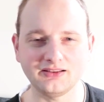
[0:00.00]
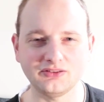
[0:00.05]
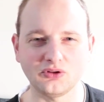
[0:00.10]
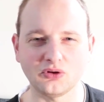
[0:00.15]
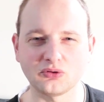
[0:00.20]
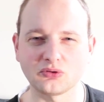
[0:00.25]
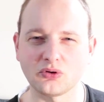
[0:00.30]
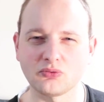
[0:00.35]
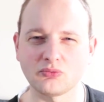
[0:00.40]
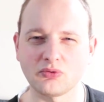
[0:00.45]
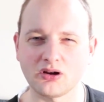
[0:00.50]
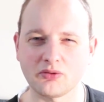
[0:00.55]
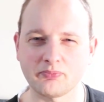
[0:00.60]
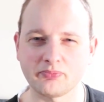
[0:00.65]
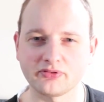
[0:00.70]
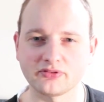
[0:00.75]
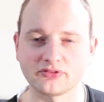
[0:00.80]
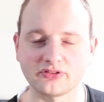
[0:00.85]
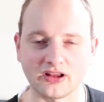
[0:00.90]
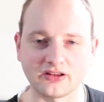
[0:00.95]
don't know what I
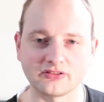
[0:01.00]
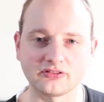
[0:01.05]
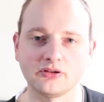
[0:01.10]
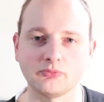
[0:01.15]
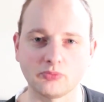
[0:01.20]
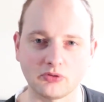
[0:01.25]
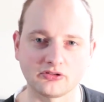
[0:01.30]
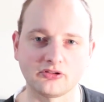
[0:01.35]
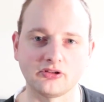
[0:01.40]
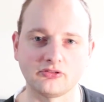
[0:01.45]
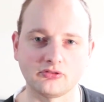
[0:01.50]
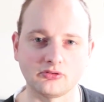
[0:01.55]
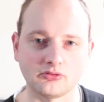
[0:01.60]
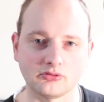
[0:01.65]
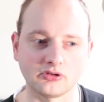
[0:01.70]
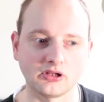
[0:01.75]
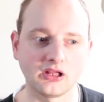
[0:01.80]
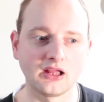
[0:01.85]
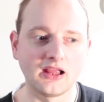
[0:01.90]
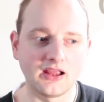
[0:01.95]
precisely want it to
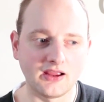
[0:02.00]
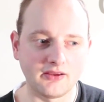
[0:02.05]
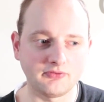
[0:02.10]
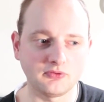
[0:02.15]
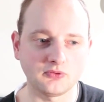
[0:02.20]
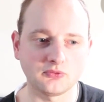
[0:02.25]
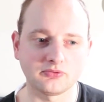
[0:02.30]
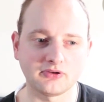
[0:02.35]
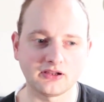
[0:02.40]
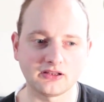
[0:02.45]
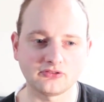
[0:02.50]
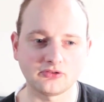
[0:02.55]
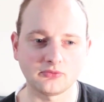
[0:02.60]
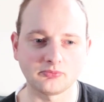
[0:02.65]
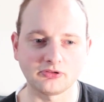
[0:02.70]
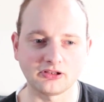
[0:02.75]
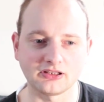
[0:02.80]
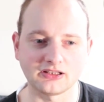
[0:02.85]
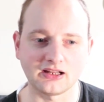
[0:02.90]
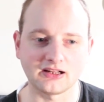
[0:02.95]
look. If you create
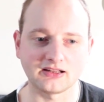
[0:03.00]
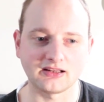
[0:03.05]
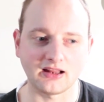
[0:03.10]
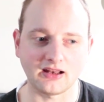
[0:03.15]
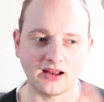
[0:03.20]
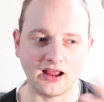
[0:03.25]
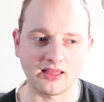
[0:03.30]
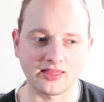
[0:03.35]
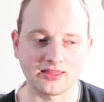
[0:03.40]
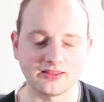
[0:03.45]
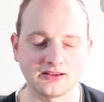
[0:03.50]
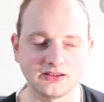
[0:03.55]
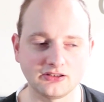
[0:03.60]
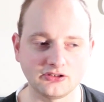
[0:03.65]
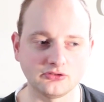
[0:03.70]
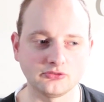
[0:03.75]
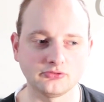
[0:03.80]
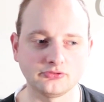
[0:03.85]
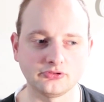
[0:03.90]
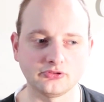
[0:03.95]
something like that, I
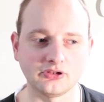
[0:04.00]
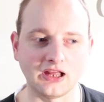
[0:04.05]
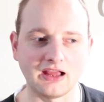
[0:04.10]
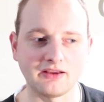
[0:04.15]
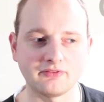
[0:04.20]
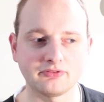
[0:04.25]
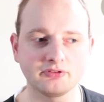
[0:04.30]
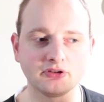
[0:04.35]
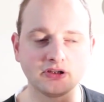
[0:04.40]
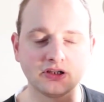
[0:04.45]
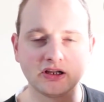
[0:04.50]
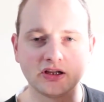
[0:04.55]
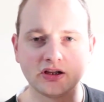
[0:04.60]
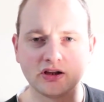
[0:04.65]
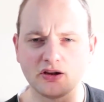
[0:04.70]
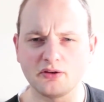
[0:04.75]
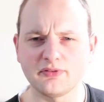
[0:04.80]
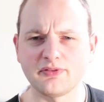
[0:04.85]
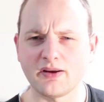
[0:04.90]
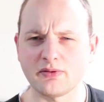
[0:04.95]
think you should have
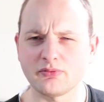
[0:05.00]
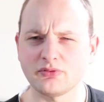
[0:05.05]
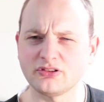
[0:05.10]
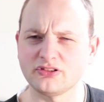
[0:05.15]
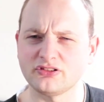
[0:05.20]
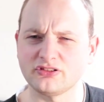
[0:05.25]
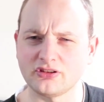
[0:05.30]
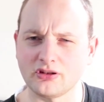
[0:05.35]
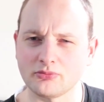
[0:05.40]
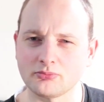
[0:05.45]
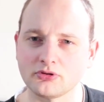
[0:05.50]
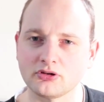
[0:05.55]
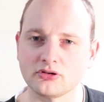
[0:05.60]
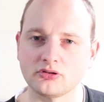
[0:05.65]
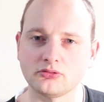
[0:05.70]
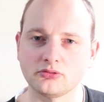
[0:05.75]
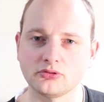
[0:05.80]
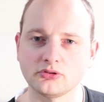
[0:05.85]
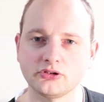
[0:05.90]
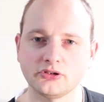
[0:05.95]
a very similar
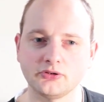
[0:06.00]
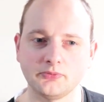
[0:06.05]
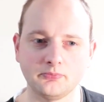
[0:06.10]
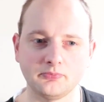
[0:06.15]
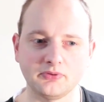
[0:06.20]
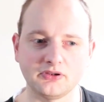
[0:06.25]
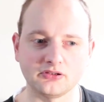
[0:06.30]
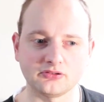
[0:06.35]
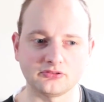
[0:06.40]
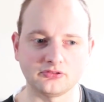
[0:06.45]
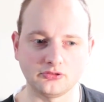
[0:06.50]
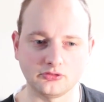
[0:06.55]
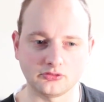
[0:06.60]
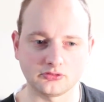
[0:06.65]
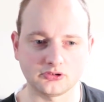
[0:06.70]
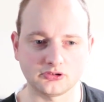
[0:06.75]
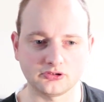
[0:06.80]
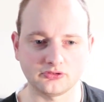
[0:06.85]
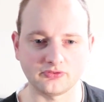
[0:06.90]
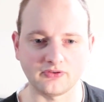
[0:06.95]
look, because
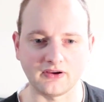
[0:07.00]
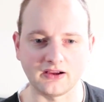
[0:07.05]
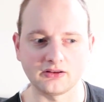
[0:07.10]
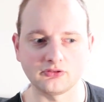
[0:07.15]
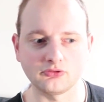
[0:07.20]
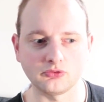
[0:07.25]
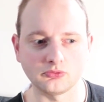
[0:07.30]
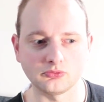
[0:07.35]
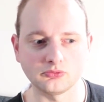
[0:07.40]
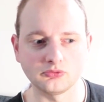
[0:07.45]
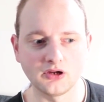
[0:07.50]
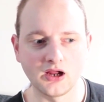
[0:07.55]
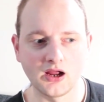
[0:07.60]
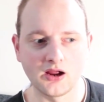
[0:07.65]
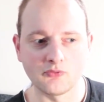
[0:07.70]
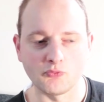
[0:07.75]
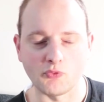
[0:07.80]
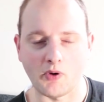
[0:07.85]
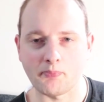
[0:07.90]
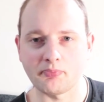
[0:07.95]
you're trying to
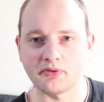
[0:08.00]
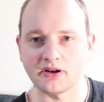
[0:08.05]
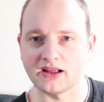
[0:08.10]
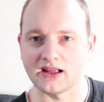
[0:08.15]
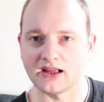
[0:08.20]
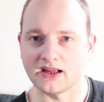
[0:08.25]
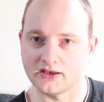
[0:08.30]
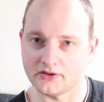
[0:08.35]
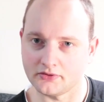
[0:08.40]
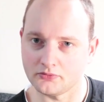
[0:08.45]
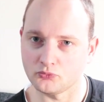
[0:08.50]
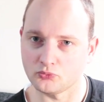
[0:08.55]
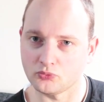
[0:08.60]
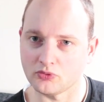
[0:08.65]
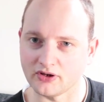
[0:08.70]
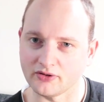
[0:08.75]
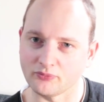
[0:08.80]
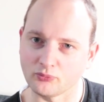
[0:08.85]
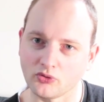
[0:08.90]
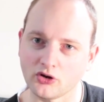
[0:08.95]
replicate
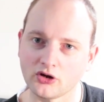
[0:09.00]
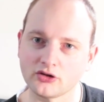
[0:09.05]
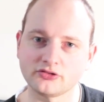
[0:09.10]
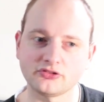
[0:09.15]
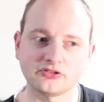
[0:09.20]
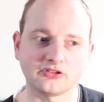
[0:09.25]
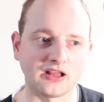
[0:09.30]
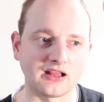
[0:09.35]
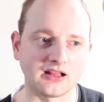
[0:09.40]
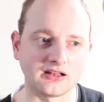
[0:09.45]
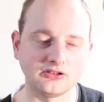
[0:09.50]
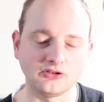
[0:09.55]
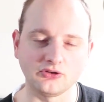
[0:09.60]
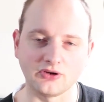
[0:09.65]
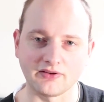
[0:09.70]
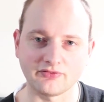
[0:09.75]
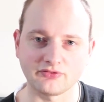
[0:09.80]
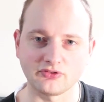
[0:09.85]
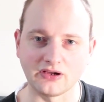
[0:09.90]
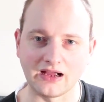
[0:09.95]
what it was, and
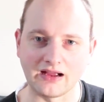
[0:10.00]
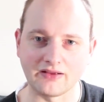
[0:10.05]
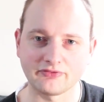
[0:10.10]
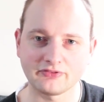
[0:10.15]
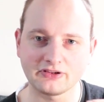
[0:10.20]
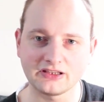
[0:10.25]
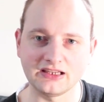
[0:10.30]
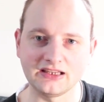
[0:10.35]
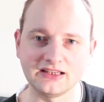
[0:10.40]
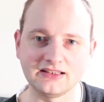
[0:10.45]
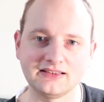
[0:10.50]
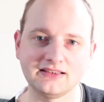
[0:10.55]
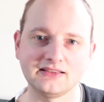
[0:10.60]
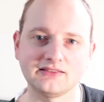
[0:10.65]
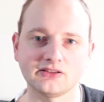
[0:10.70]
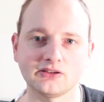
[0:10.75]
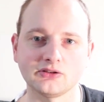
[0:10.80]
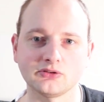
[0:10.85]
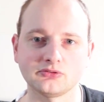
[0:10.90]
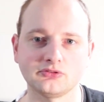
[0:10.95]
you have to have key
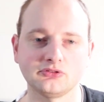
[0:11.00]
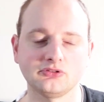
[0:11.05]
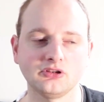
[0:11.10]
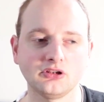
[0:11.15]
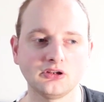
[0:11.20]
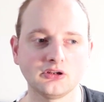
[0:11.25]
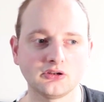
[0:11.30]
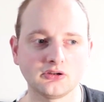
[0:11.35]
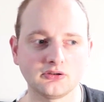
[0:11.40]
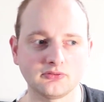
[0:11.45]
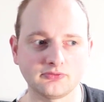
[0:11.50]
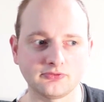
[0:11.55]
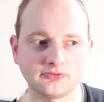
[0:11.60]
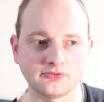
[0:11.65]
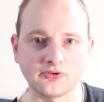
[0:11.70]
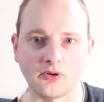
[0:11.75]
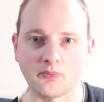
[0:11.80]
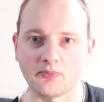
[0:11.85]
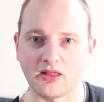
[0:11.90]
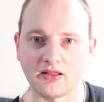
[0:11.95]
details
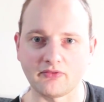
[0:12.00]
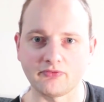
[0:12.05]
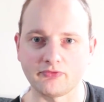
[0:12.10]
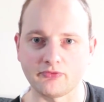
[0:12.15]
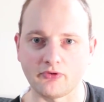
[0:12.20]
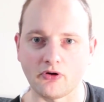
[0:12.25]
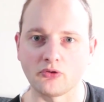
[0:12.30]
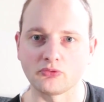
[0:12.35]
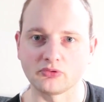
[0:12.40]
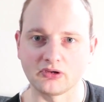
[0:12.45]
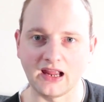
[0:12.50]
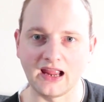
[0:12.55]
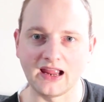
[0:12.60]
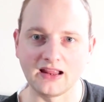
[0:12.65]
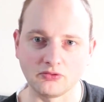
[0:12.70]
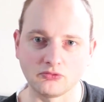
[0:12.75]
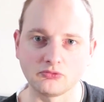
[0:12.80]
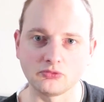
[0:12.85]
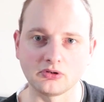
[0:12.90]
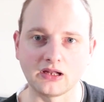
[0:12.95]
from that phone
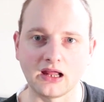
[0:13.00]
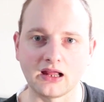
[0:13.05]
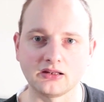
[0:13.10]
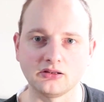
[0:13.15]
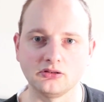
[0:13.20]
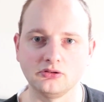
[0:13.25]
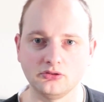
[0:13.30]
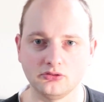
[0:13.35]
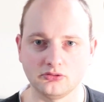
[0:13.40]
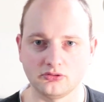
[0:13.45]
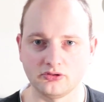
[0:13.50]
into that